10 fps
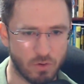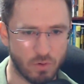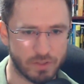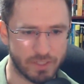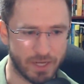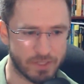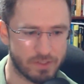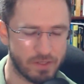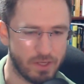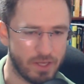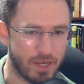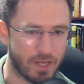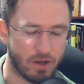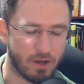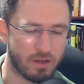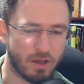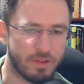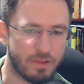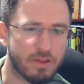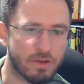cortex, and all,
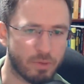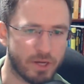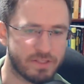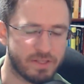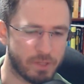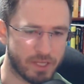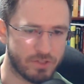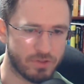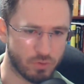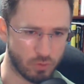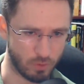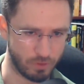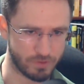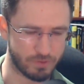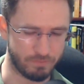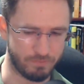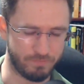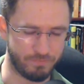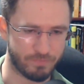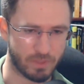all the other brain stimulation tools
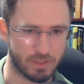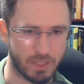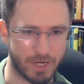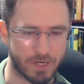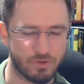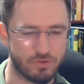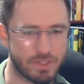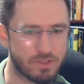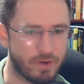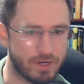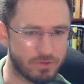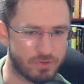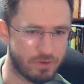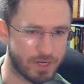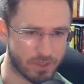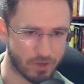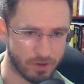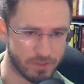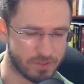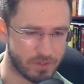like transcranial direct
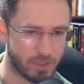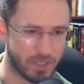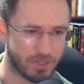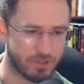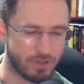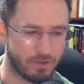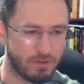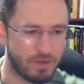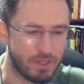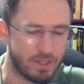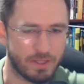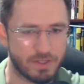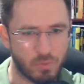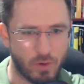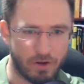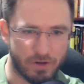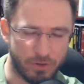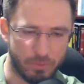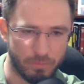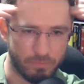current stimulation. That's where
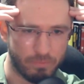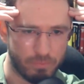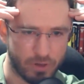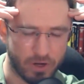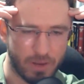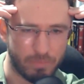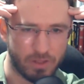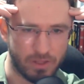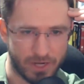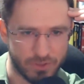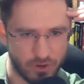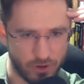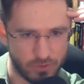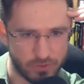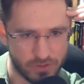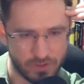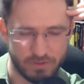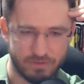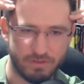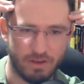you put a couple
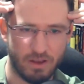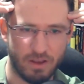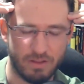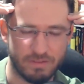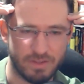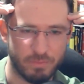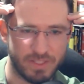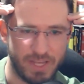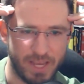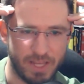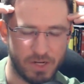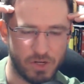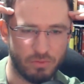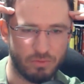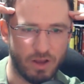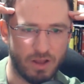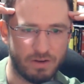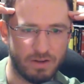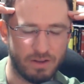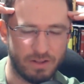electrodes on someone's head, you
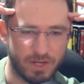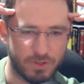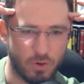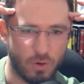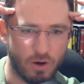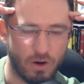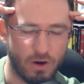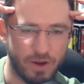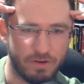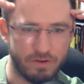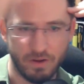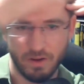run electrical current